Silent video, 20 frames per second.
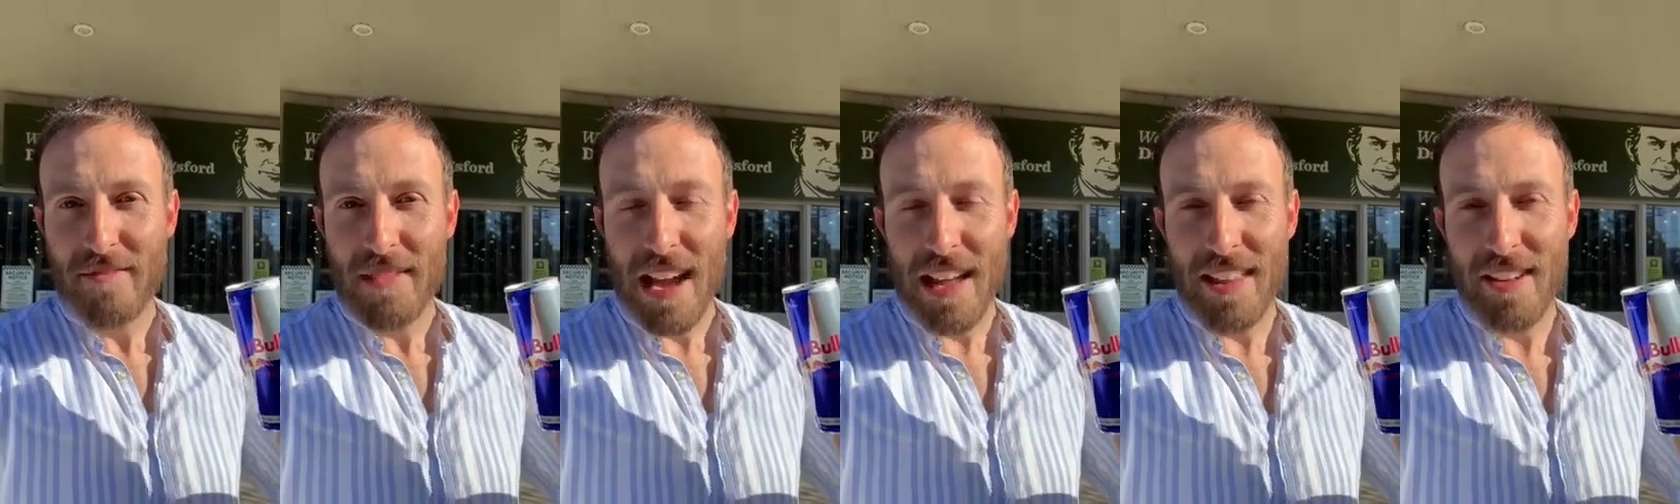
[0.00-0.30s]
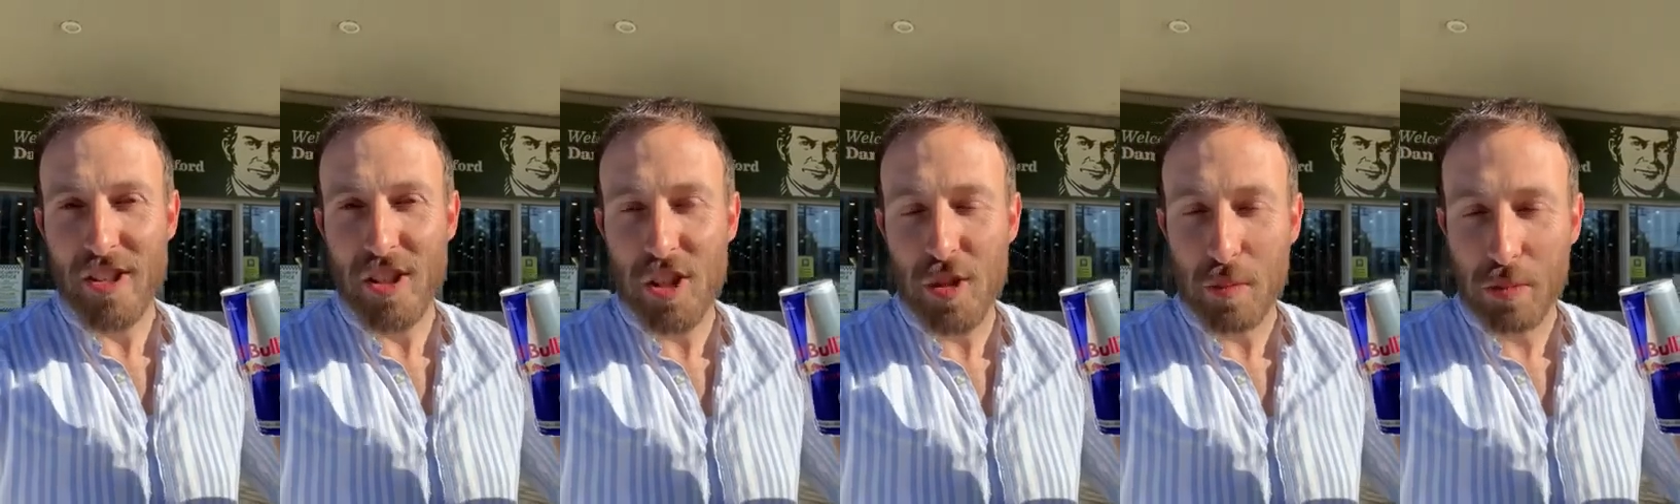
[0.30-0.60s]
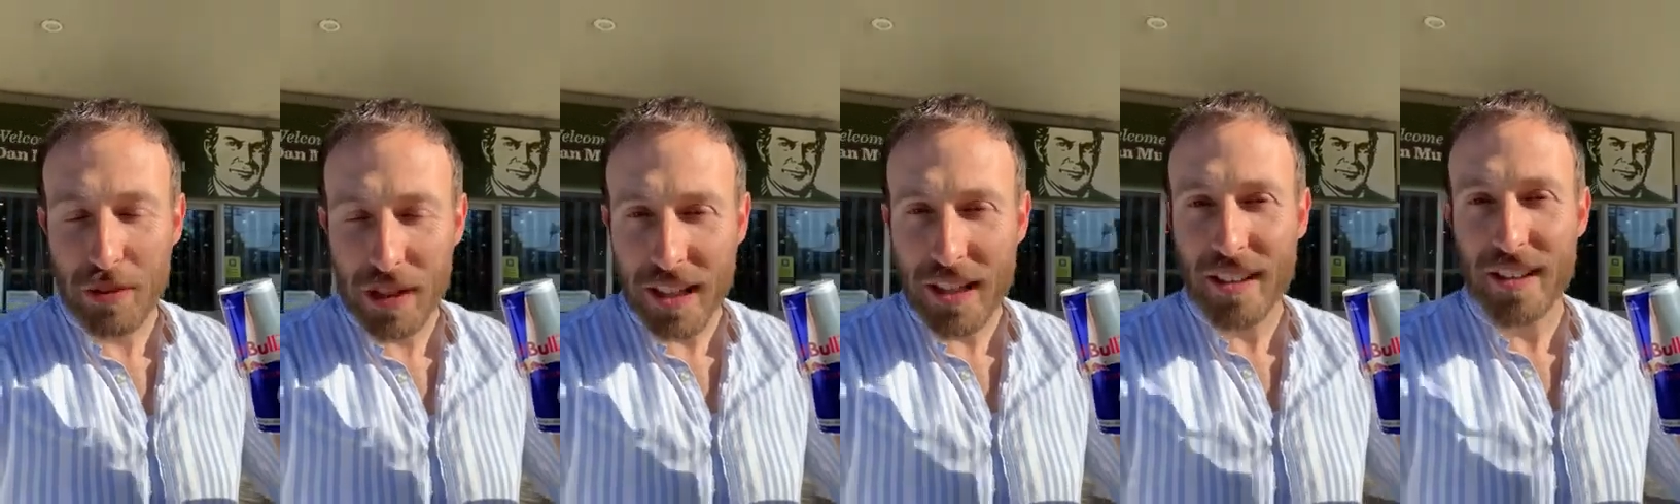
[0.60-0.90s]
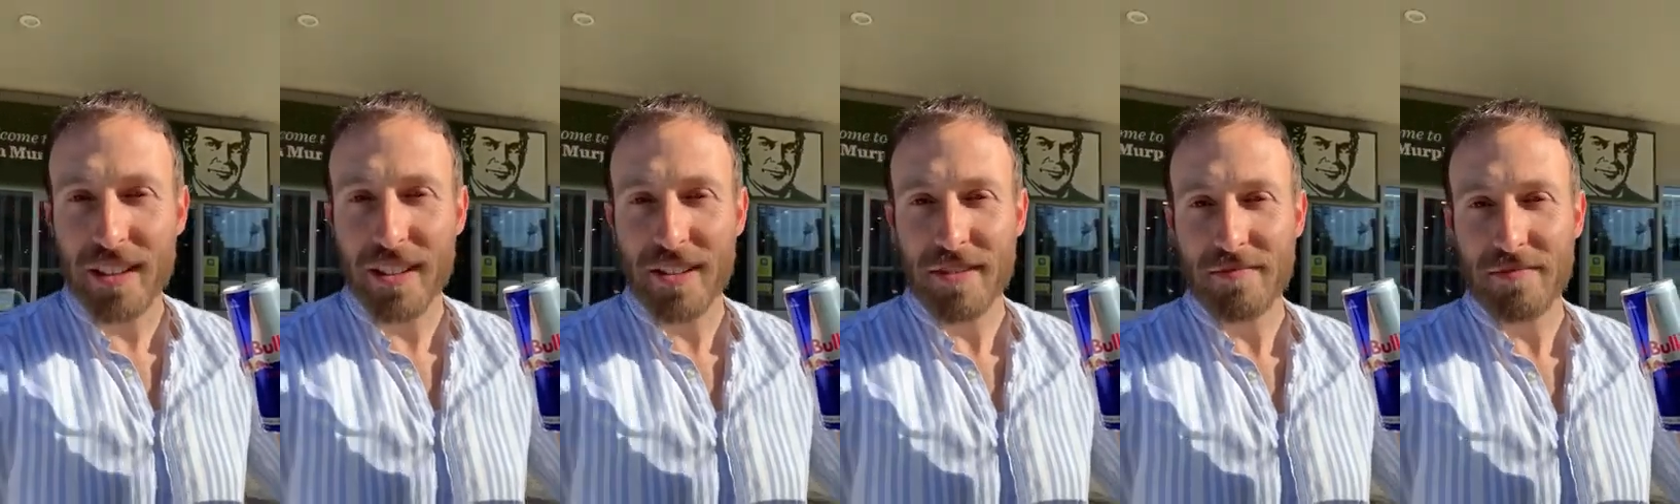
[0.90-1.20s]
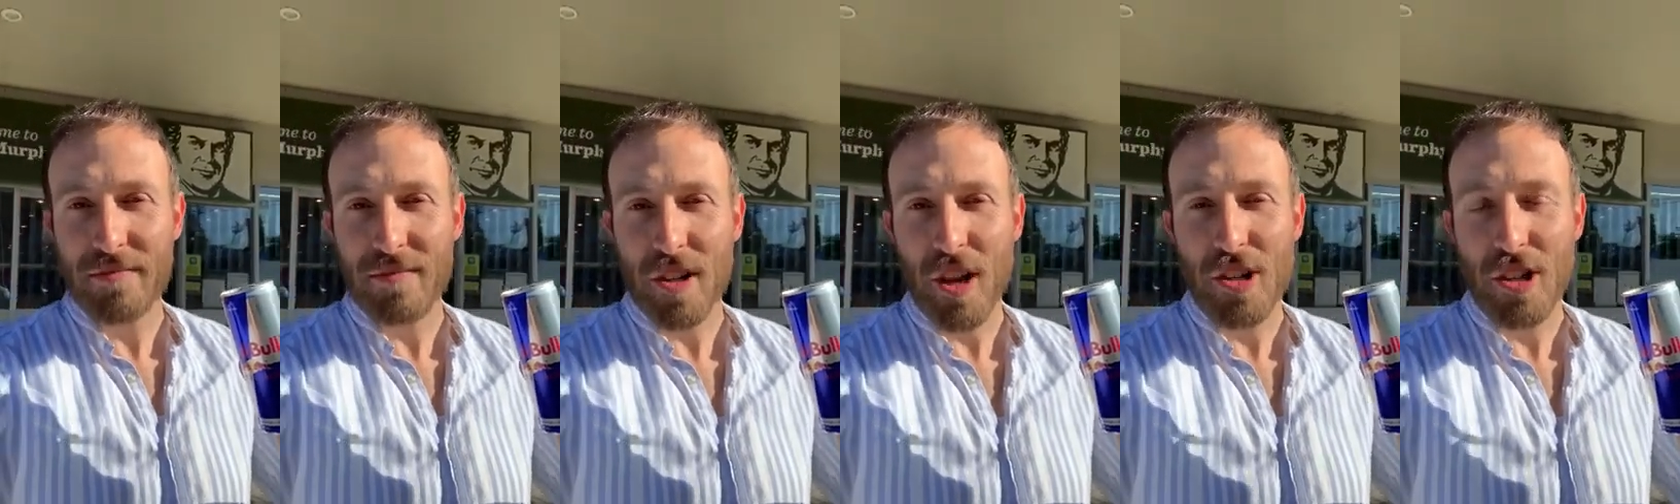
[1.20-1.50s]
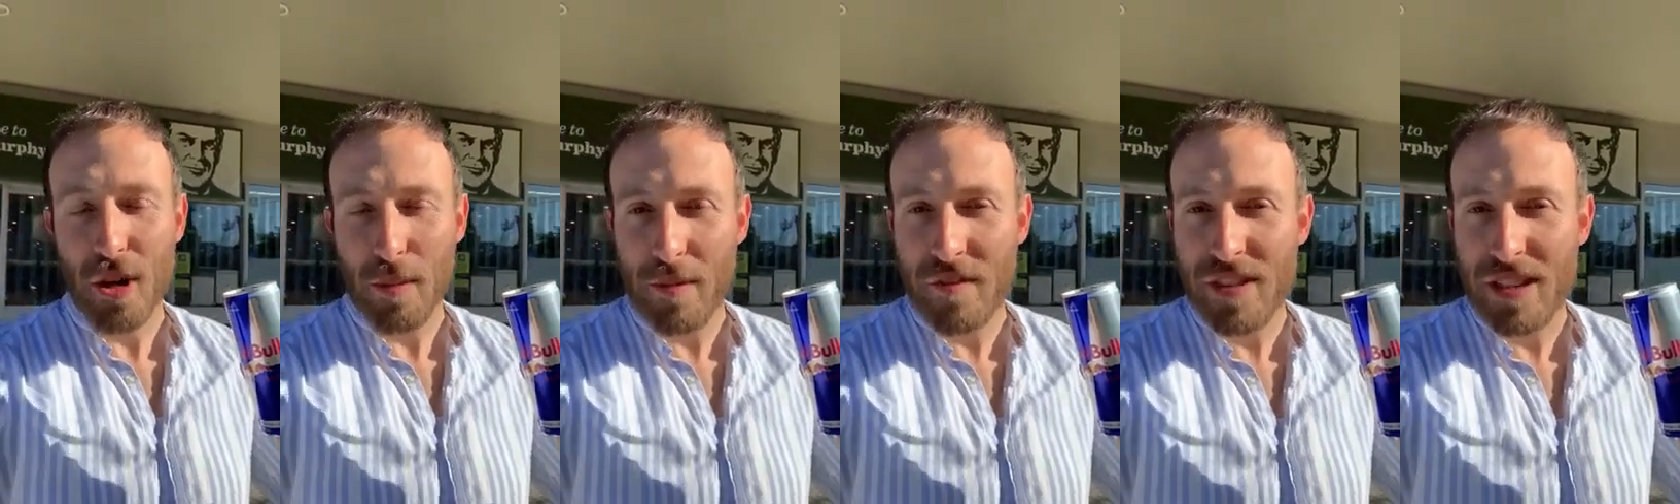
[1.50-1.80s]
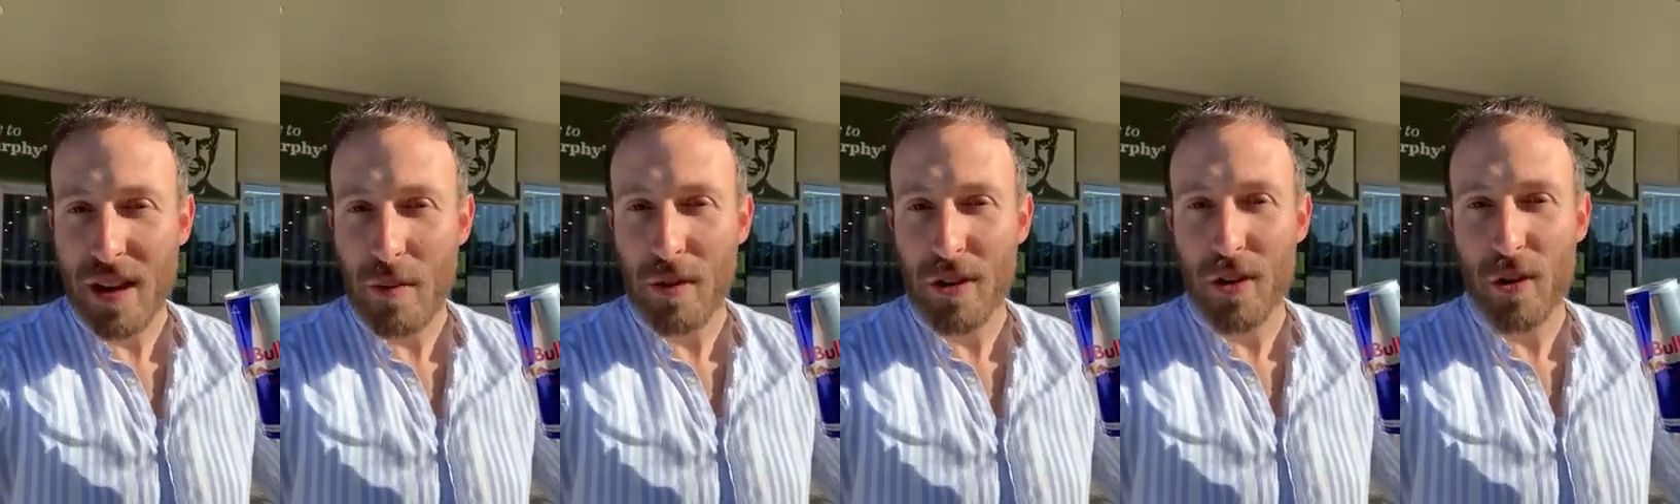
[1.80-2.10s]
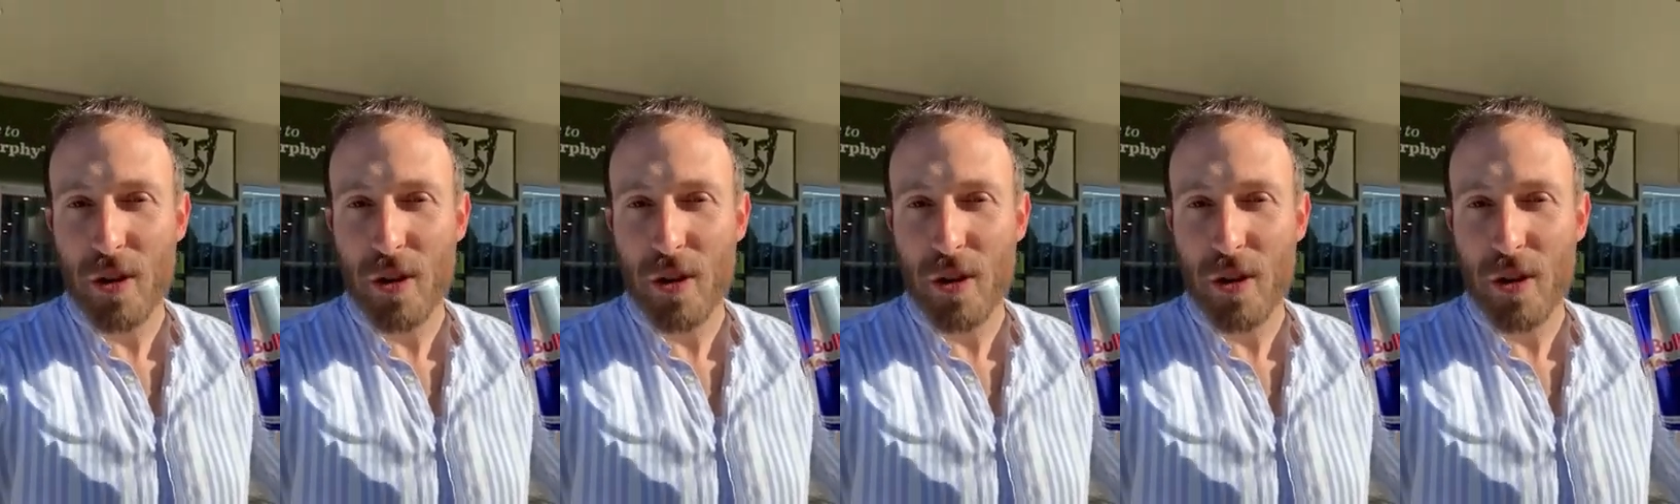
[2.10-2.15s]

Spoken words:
and then sprinkle it on top of someone